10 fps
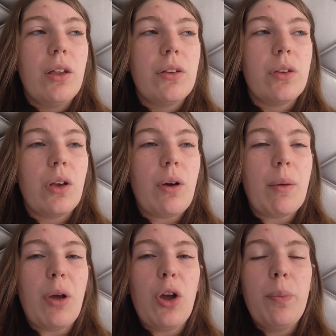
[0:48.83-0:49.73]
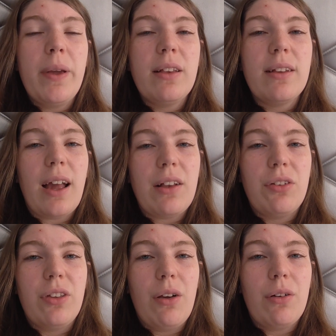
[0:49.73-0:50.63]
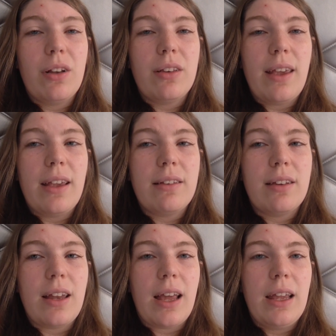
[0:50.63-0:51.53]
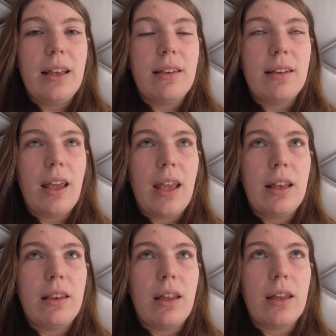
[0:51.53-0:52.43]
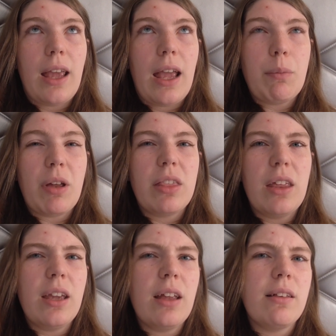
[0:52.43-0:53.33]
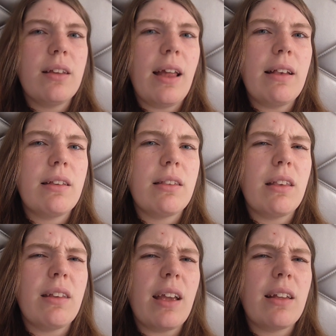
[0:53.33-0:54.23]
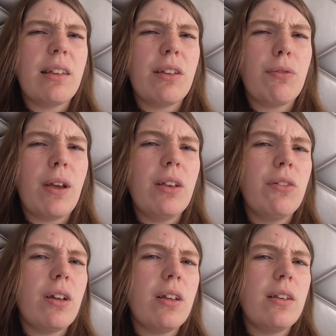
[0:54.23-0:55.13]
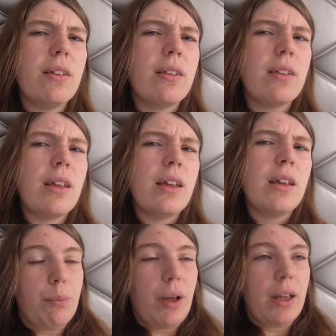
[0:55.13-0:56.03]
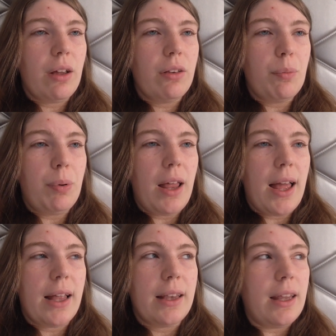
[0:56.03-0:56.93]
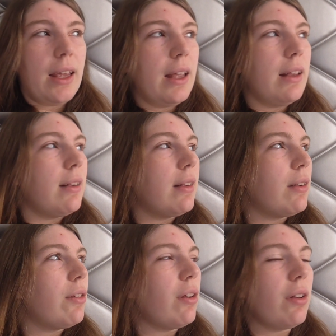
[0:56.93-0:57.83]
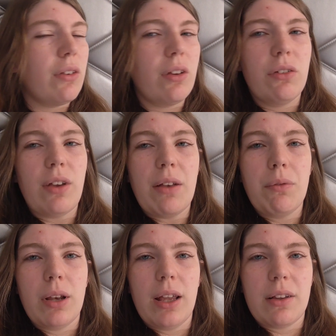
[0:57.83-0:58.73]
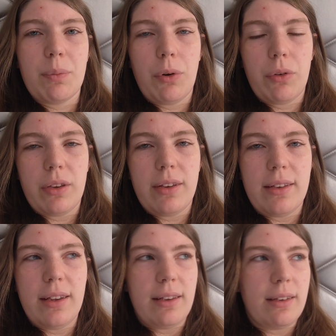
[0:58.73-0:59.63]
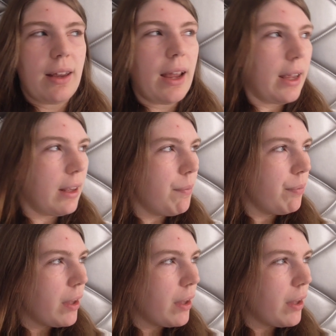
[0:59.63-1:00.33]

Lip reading: So I'm hoping to catch the Oakland A's tonight in their game. I think it's against the Texas Rangers. My other plan is just to generally explore the city today.